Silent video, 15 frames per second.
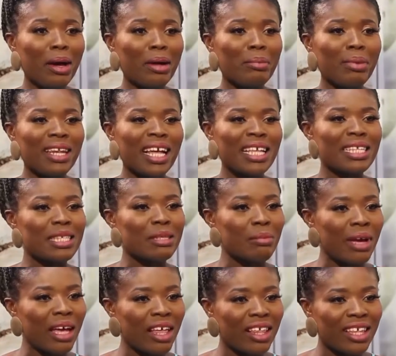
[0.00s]
But that
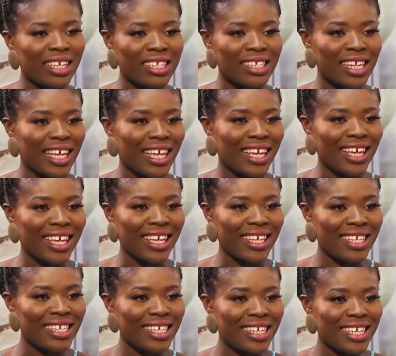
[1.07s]
smell is like
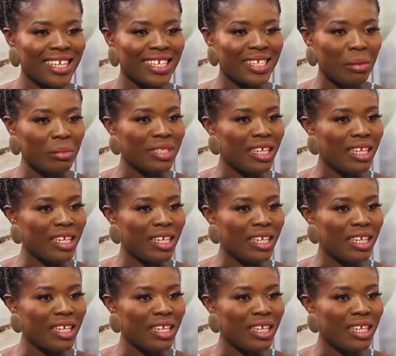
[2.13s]
some